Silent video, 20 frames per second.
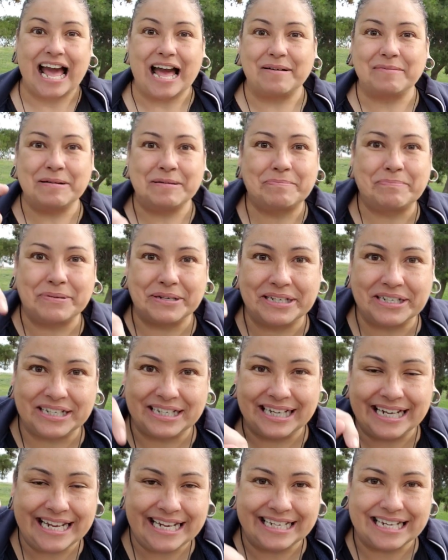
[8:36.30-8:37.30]
I'm gonna put
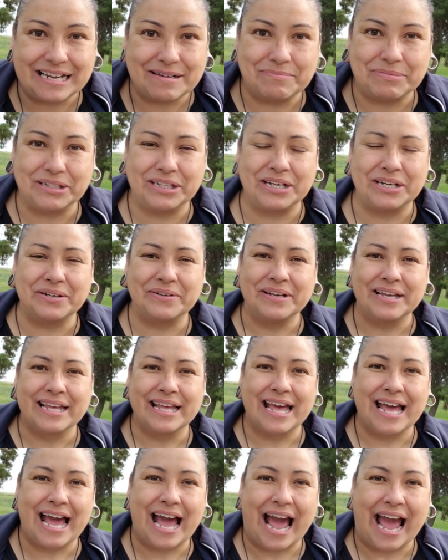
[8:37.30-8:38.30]
her link down below.
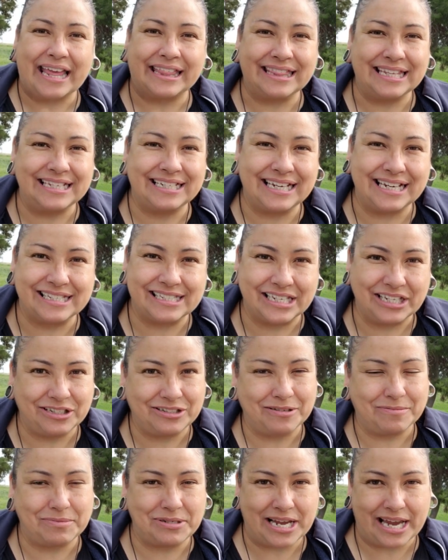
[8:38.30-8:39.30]
I think she has a
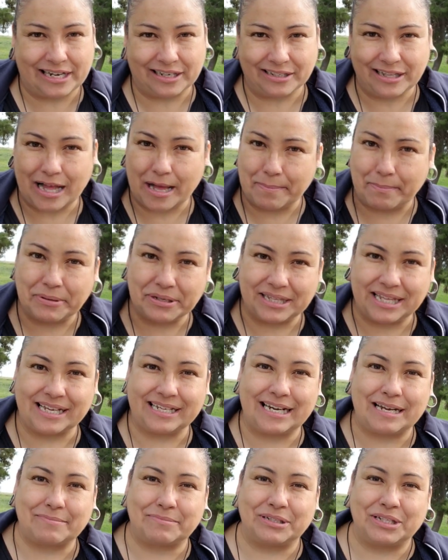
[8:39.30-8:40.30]
YouTube channel. I'll put
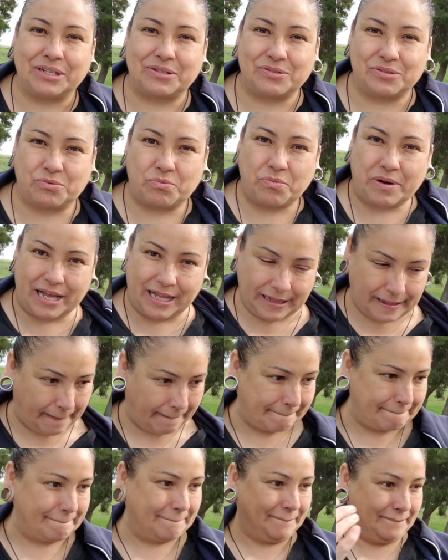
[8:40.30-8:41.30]
that down below as well.
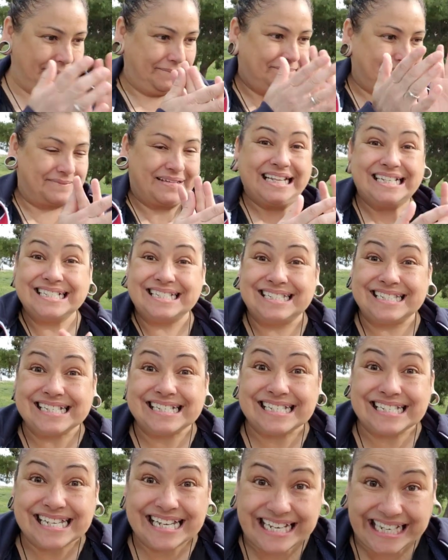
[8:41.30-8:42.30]

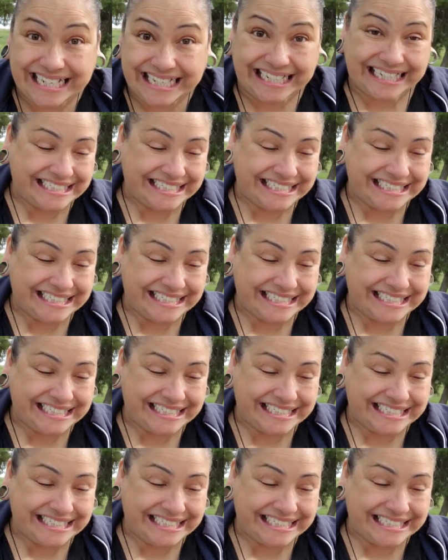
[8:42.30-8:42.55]
Sissy!